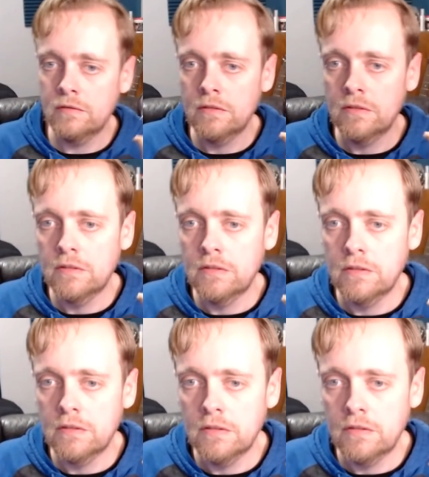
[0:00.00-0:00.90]
Who
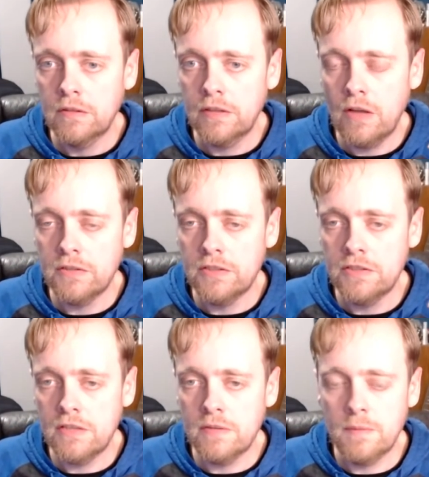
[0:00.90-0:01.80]
knows? The Galaxy
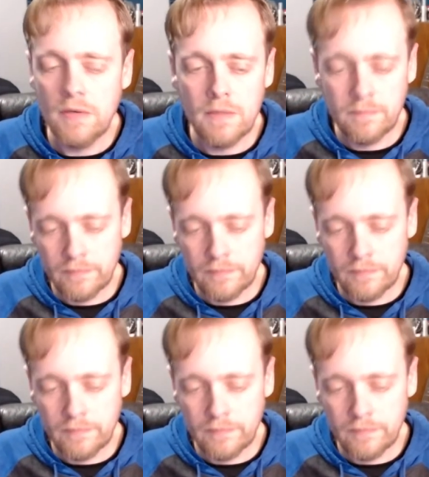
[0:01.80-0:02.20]
J3 Prime.